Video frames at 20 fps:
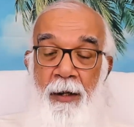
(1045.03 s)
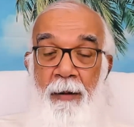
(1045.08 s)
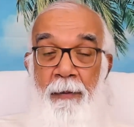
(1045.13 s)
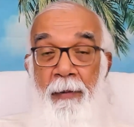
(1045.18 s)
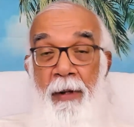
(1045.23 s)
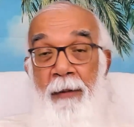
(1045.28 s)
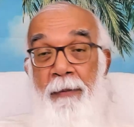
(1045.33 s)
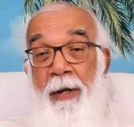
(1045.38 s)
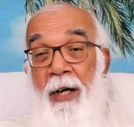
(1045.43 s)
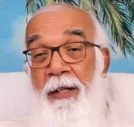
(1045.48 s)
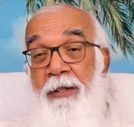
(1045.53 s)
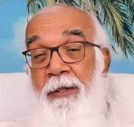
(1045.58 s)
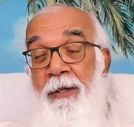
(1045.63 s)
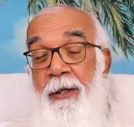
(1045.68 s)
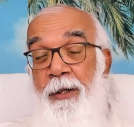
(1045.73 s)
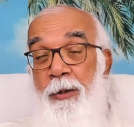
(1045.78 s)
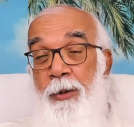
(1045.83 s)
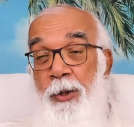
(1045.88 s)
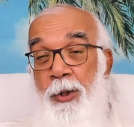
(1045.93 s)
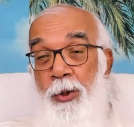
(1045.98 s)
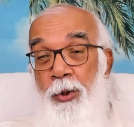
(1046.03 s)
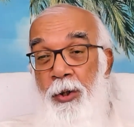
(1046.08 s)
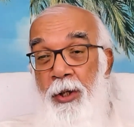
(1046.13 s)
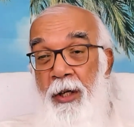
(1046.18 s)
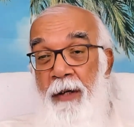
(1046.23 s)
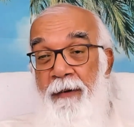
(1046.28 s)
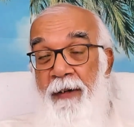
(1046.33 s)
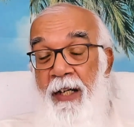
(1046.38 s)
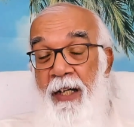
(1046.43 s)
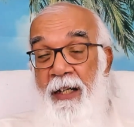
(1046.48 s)
My master used to
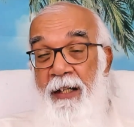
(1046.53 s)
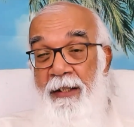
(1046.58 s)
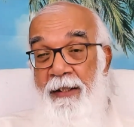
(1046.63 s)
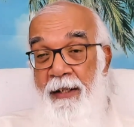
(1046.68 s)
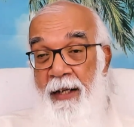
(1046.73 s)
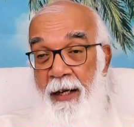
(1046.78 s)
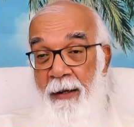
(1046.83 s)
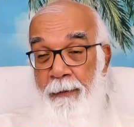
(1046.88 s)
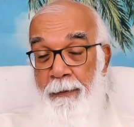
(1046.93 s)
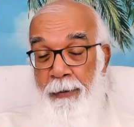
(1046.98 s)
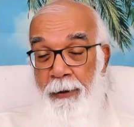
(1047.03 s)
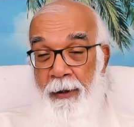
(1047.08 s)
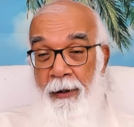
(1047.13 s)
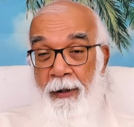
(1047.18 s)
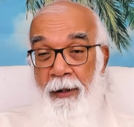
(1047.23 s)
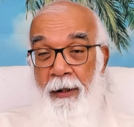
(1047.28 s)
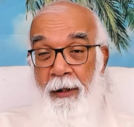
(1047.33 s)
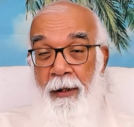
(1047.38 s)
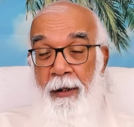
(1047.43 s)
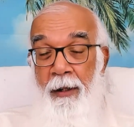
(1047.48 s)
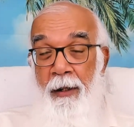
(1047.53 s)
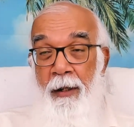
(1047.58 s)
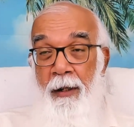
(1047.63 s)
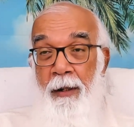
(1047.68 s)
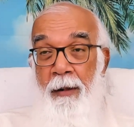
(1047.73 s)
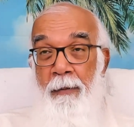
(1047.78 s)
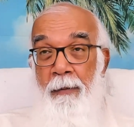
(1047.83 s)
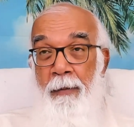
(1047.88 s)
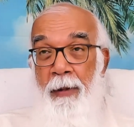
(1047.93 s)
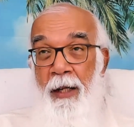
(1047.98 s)
give an example,
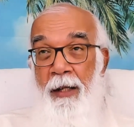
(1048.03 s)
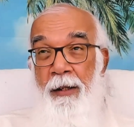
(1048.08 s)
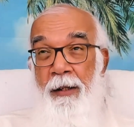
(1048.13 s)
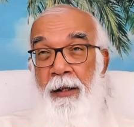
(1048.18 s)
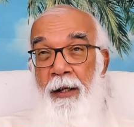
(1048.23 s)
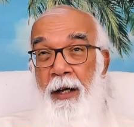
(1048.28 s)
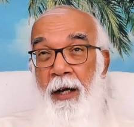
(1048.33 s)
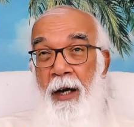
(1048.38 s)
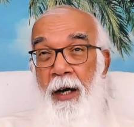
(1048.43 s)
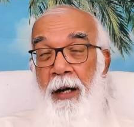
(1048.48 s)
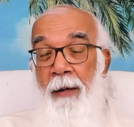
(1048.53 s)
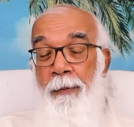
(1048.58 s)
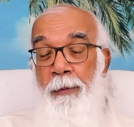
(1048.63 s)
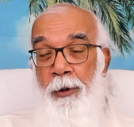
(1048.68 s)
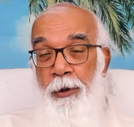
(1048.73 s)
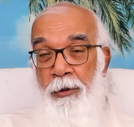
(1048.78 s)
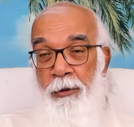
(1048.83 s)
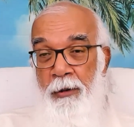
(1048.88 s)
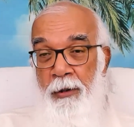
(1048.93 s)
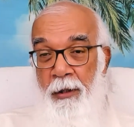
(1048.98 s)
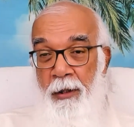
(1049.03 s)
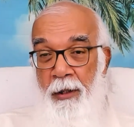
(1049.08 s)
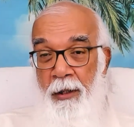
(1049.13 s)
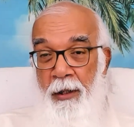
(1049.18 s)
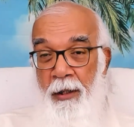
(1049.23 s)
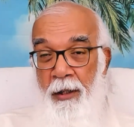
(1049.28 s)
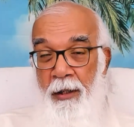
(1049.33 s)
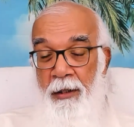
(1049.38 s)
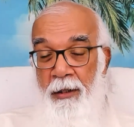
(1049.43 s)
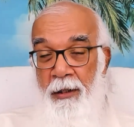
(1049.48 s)
Bandhya
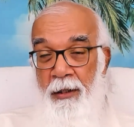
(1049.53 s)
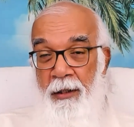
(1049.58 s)
Putra.